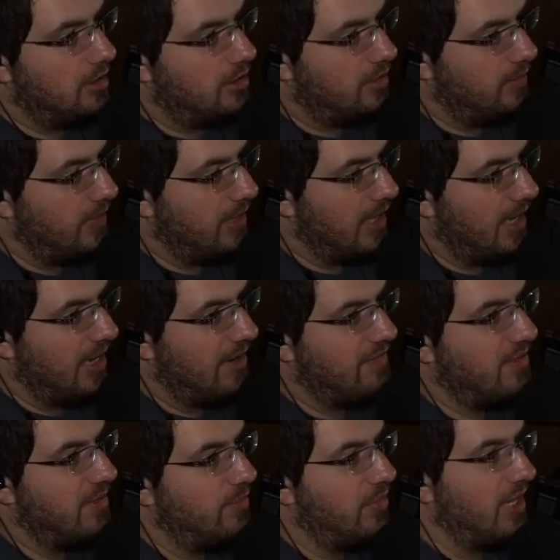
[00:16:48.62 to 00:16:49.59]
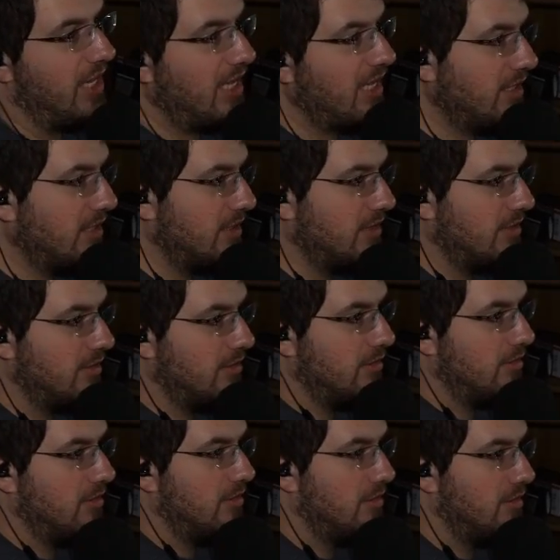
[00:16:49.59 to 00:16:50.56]
Do we not have the planks?
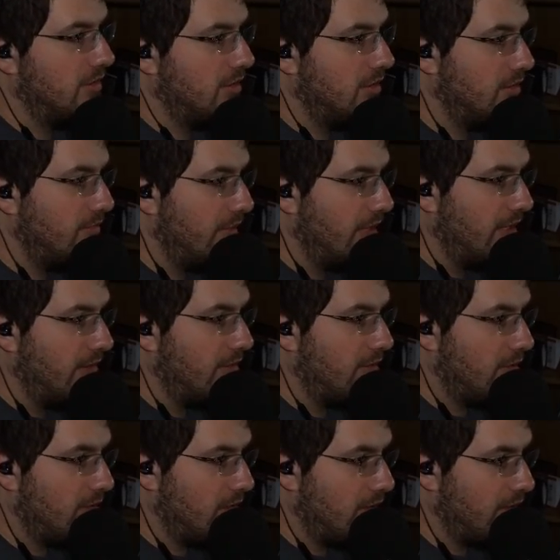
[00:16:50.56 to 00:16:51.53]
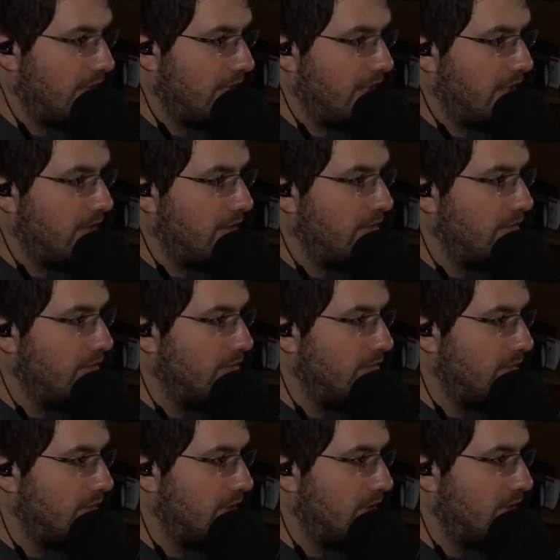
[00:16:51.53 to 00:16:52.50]
Okay, you
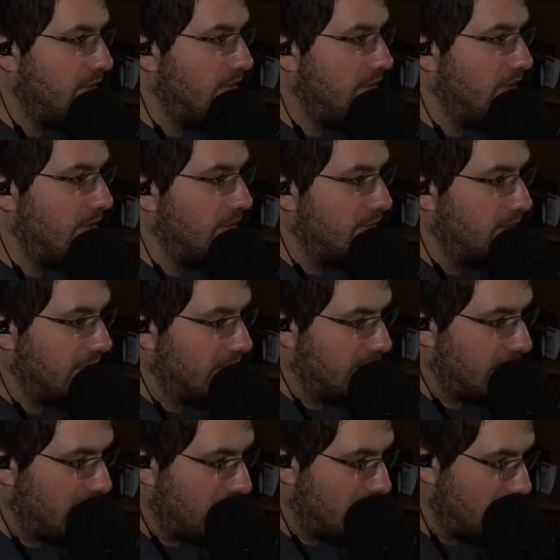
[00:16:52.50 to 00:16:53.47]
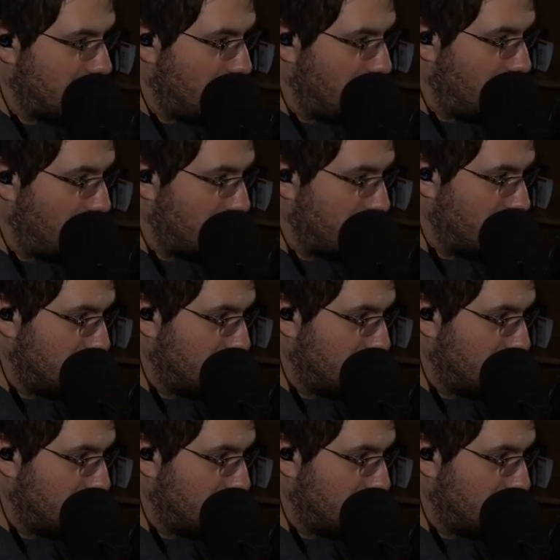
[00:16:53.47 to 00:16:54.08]
you need to do something. Oh